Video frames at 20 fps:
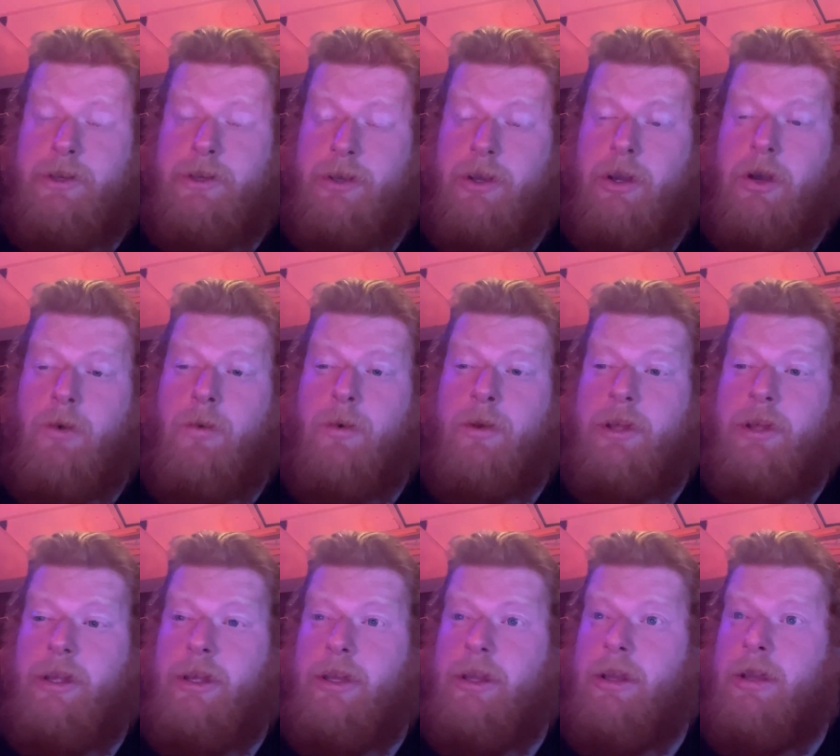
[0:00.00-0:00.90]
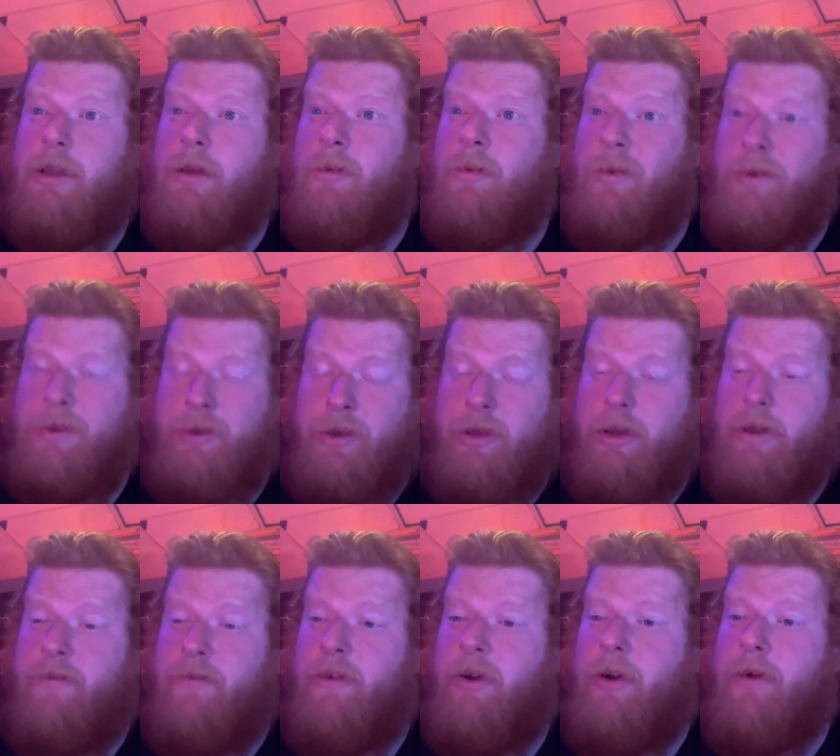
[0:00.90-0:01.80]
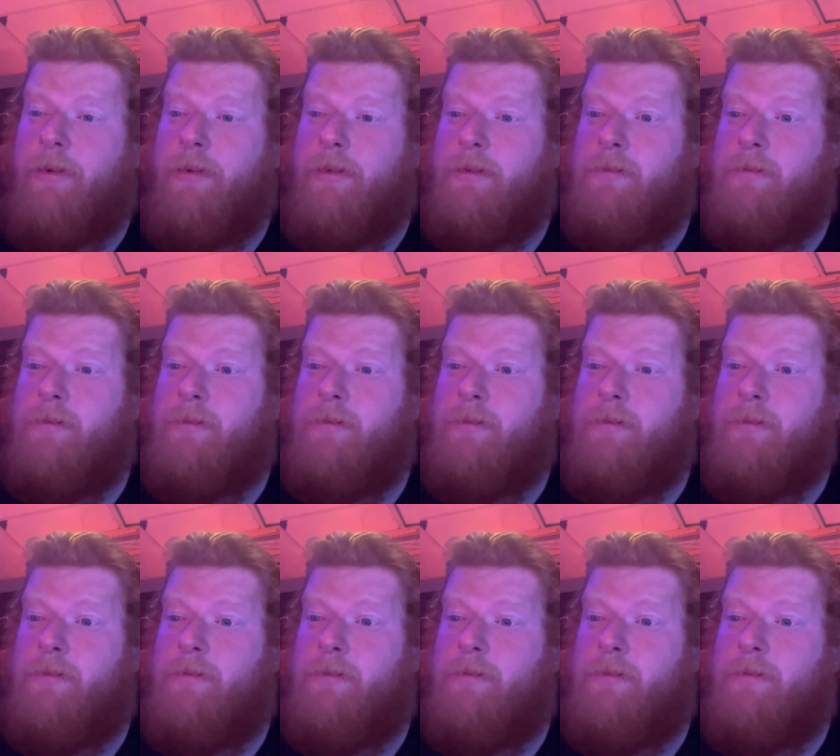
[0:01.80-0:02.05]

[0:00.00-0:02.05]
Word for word: go when you're going to vote.